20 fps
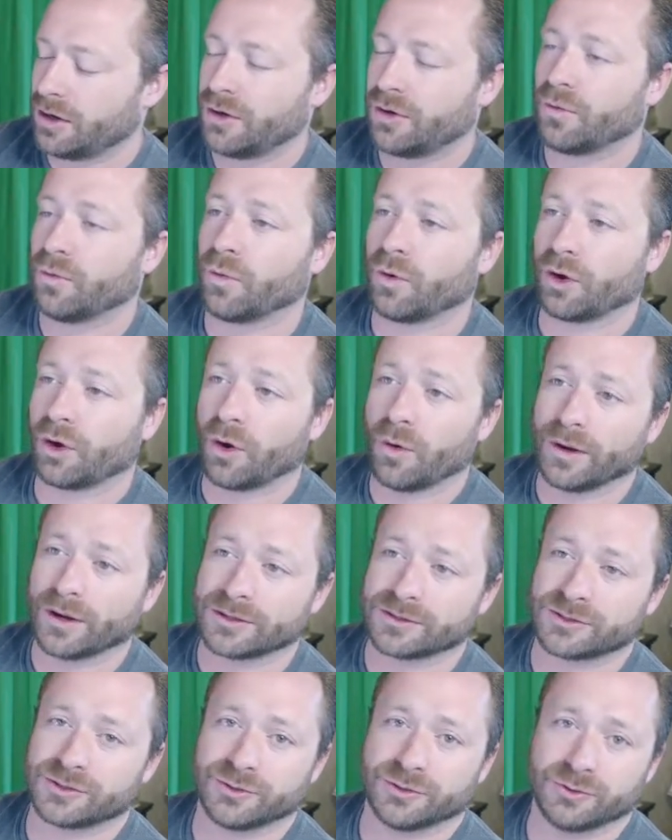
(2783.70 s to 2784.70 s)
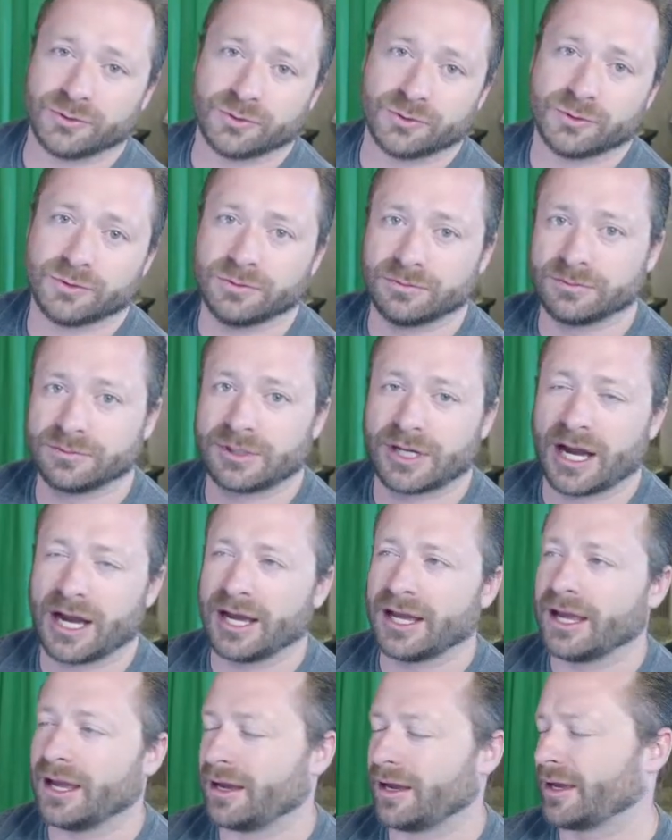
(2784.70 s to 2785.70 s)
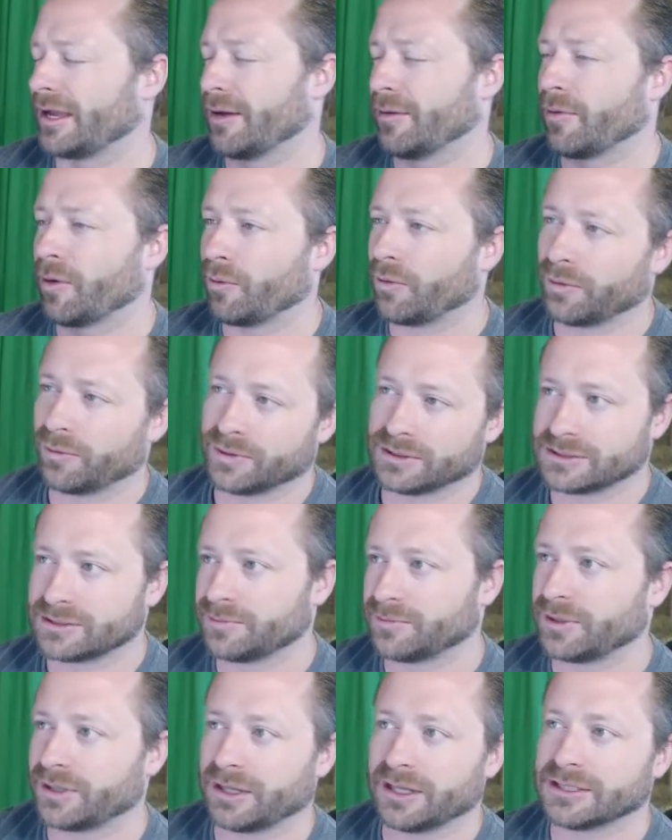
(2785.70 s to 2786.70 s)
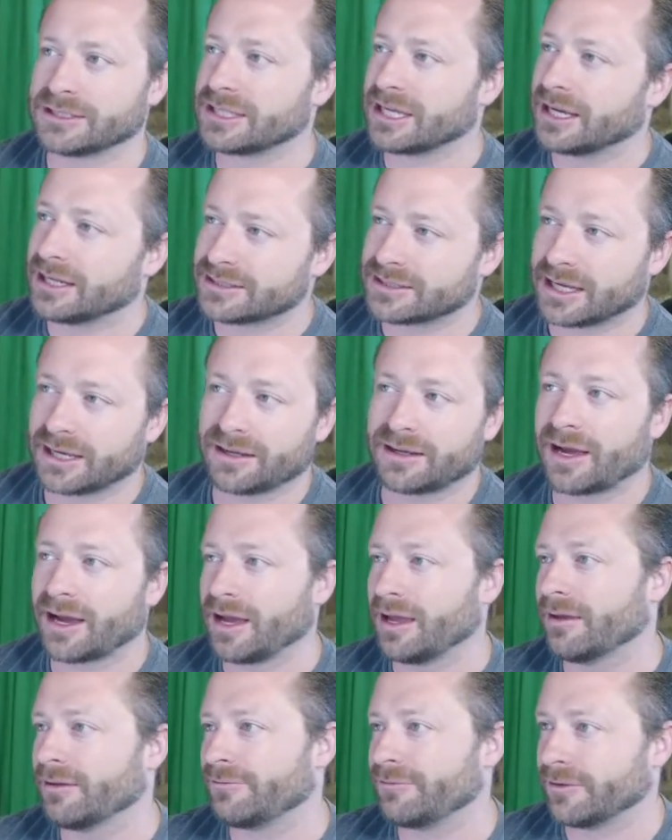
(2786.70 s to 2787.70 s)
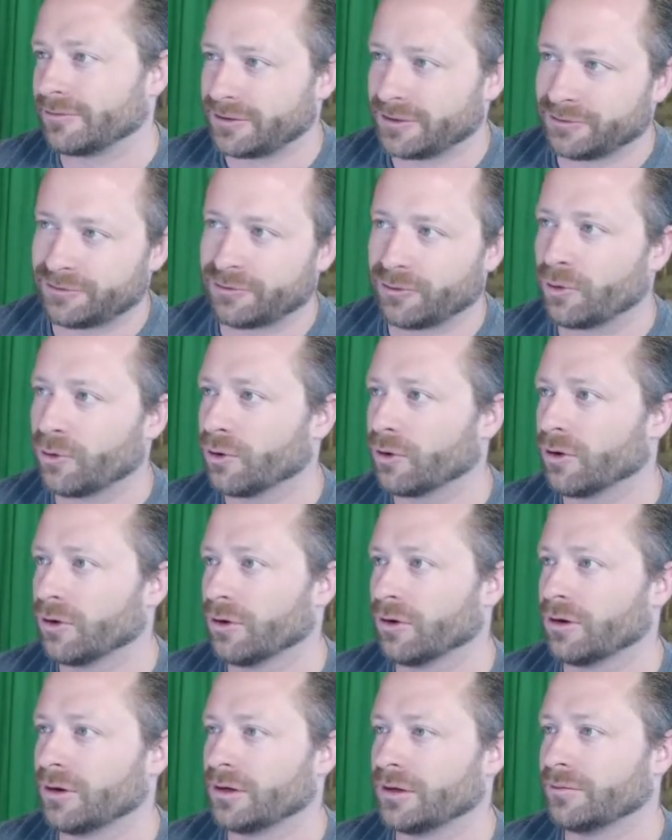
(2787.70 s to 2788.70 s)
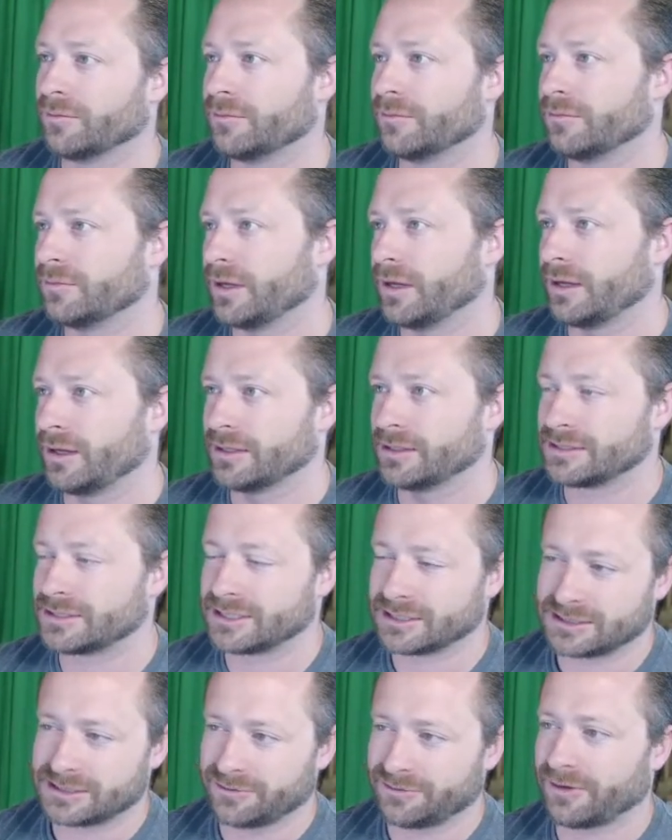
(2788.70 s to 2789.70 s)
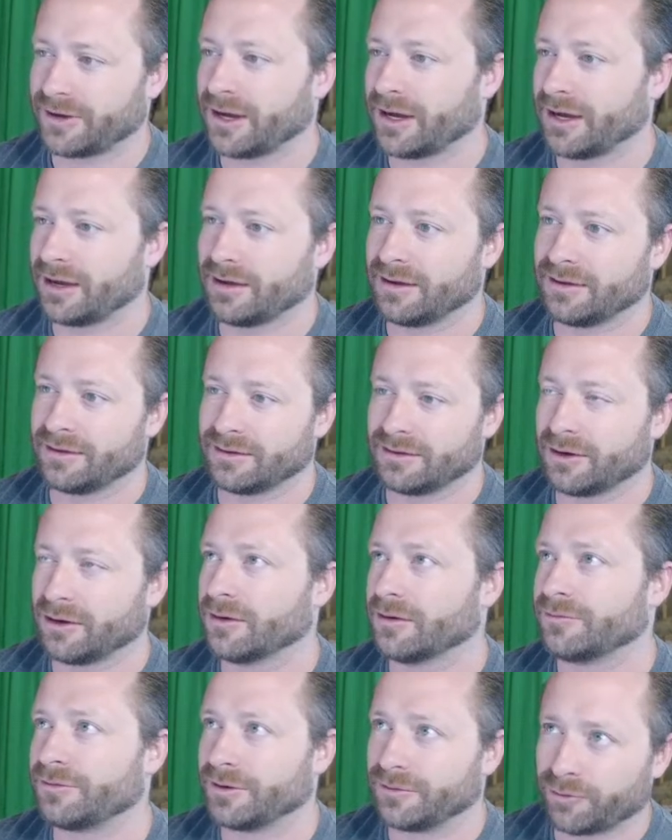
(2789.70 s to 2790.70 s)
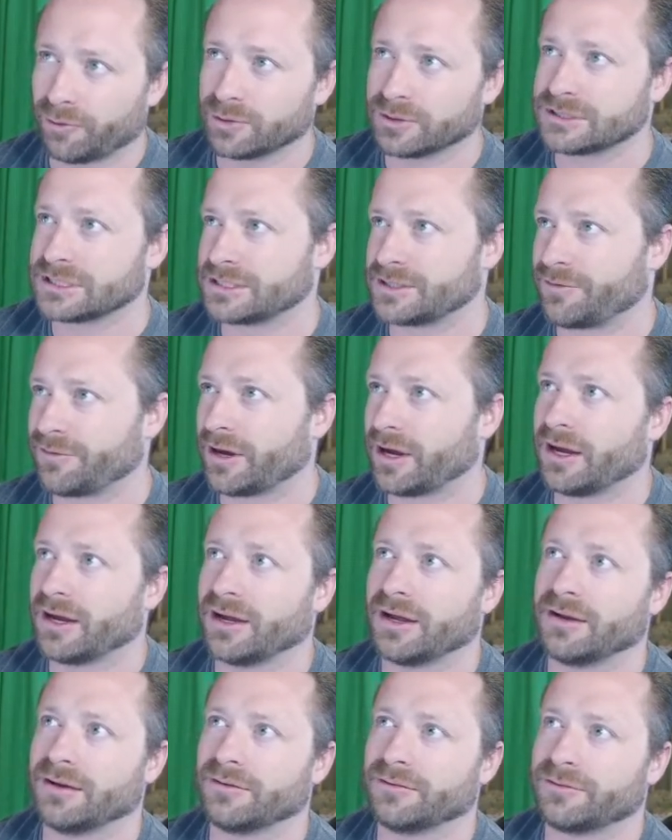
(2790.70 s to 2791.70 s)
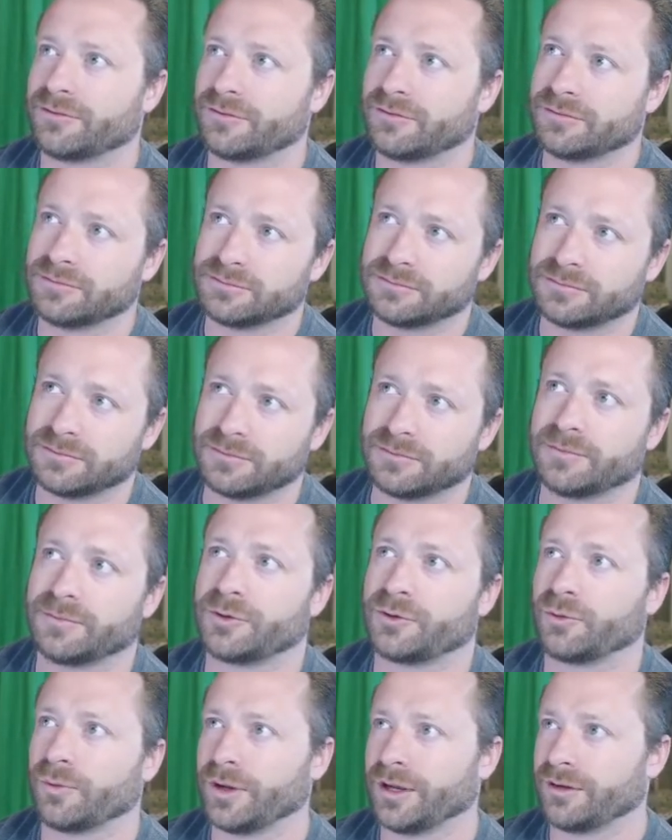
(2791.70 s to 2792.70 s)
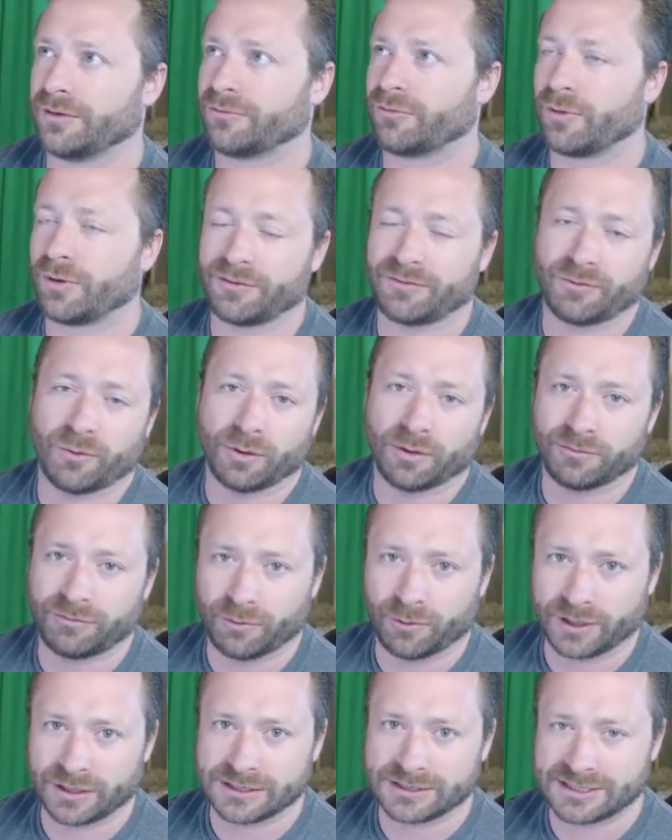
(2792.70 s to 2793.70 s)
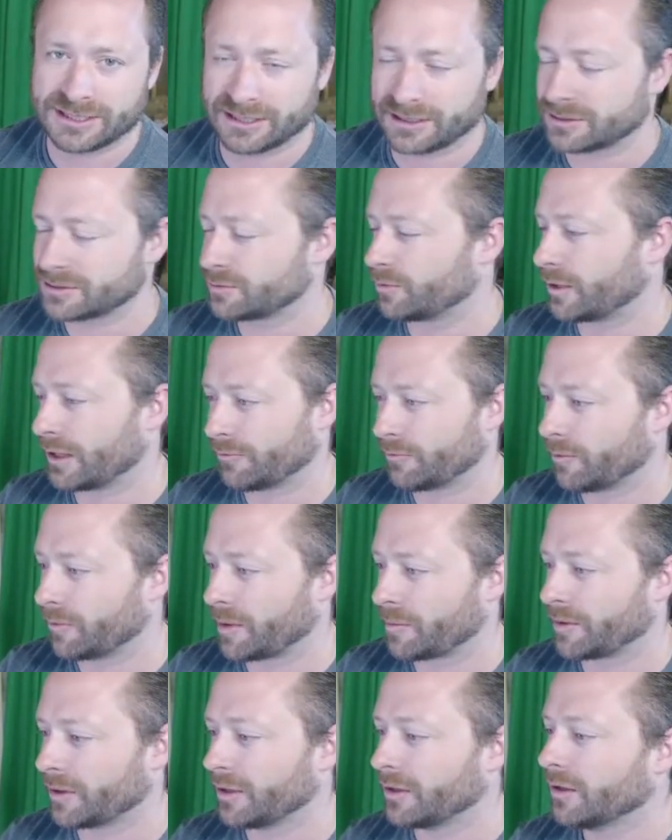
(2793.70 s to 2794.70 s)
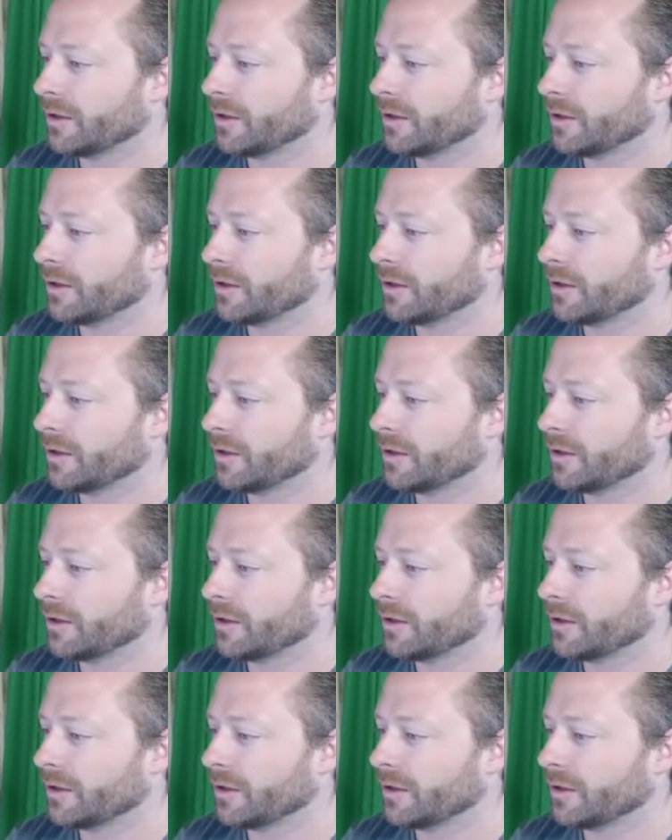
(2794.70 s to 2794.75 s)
we're going to Calle, I can't remember what it was, but let's say it's like Calle 54 and 65, or 54 and 65, between 44 and 46, whatever it might be.